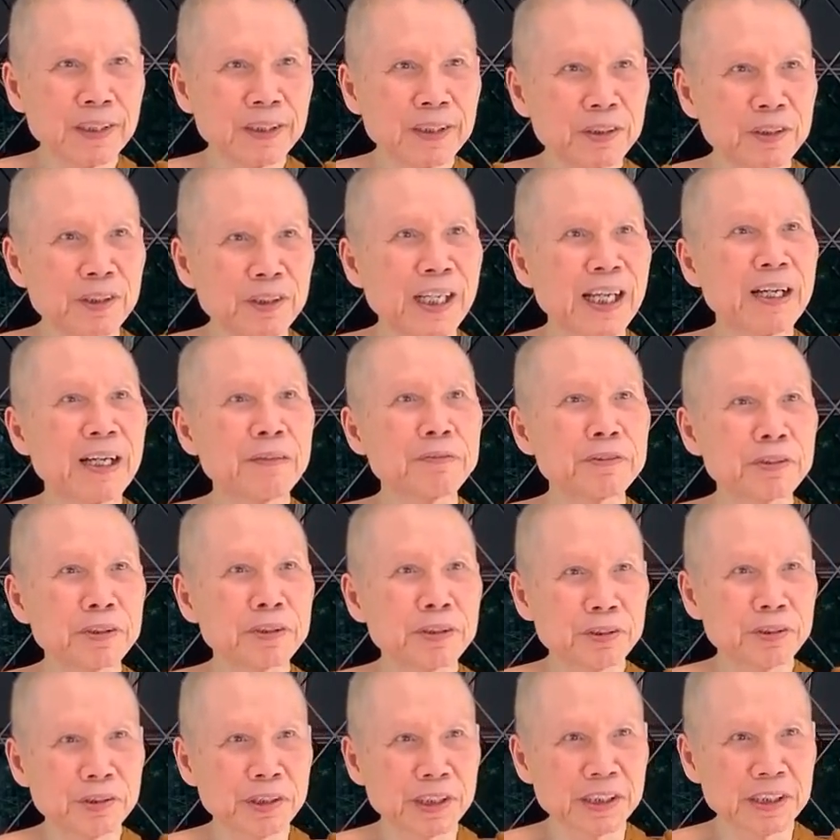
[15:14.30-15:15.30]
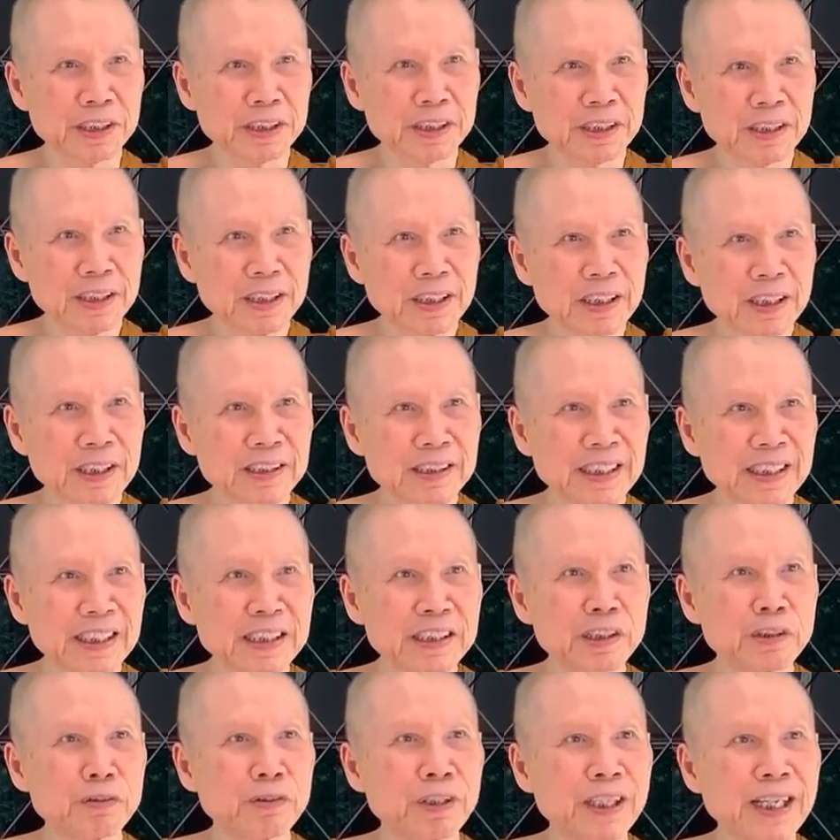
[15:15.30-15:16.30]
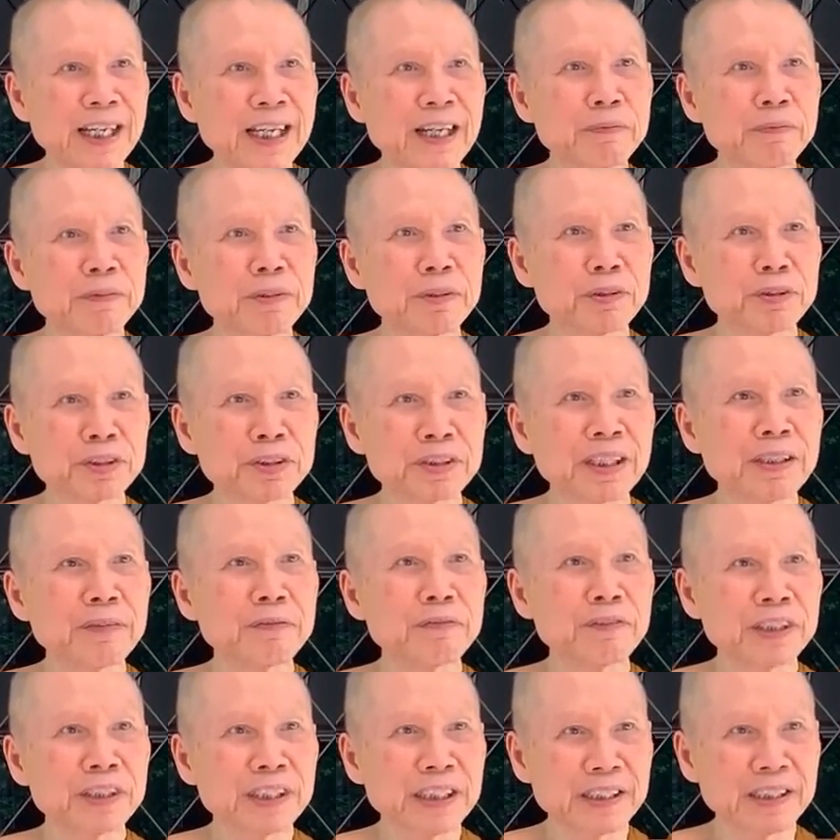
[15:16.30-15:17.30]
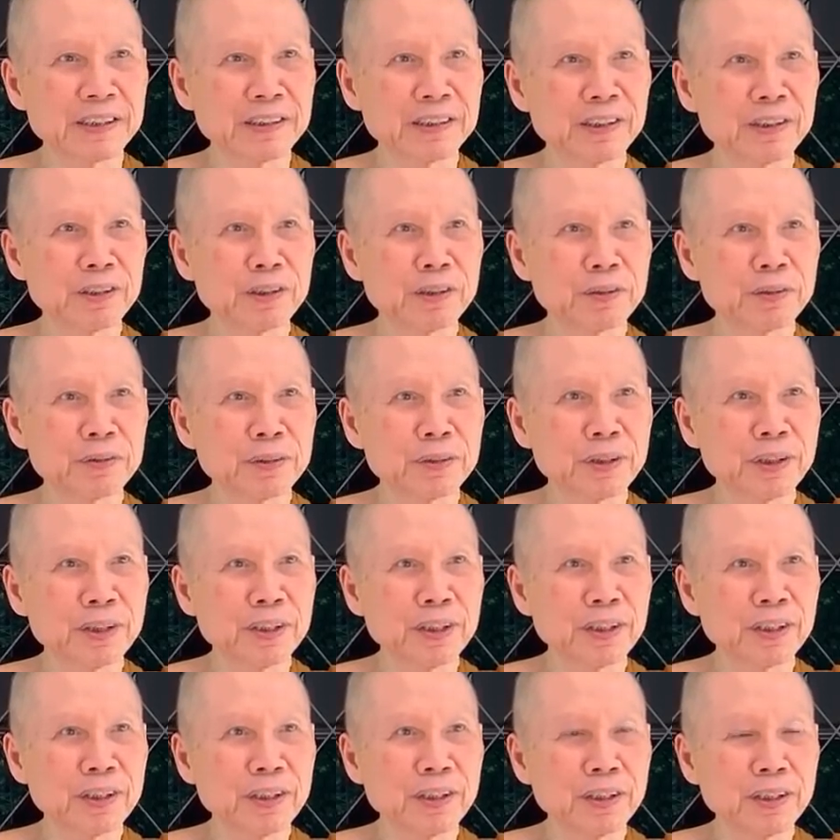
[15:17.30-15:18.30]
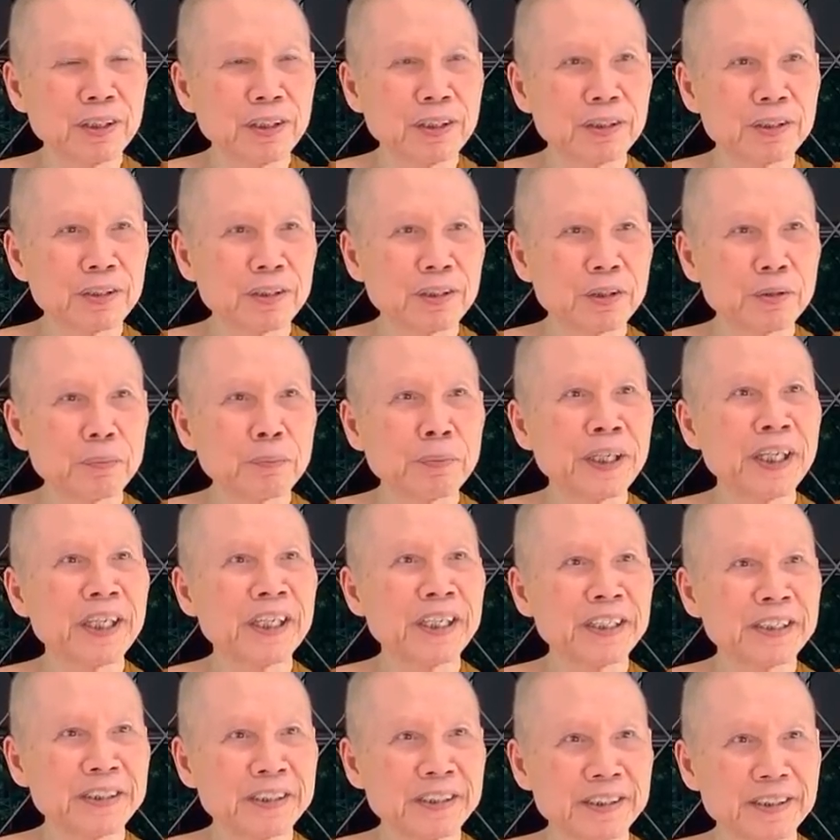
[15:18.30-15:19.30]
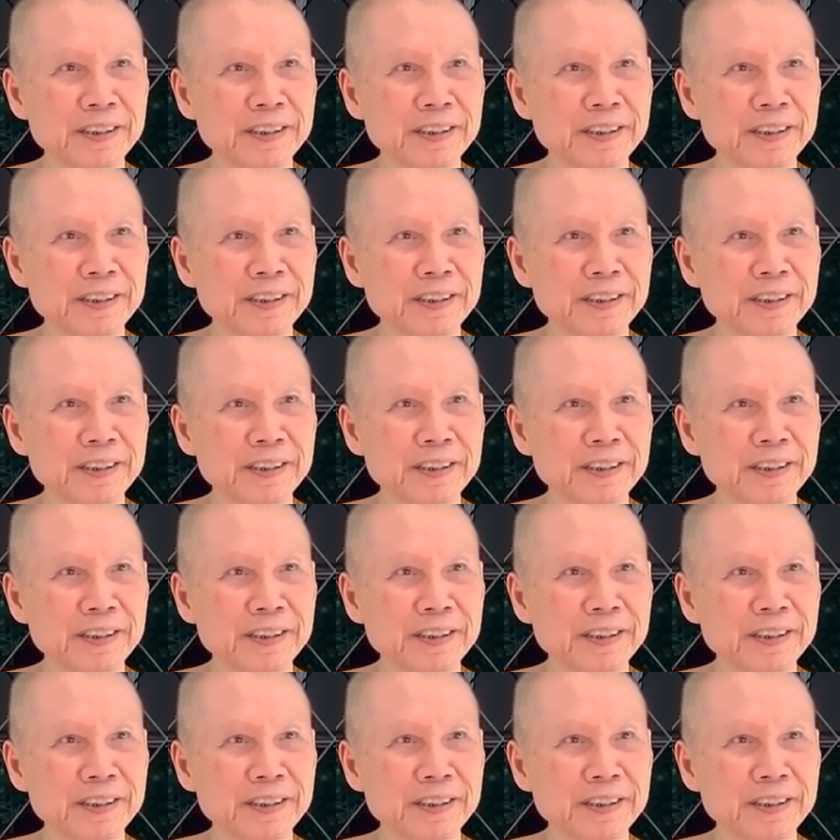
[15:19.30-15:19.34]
you have to do it. Then you will have no suffering, no pain.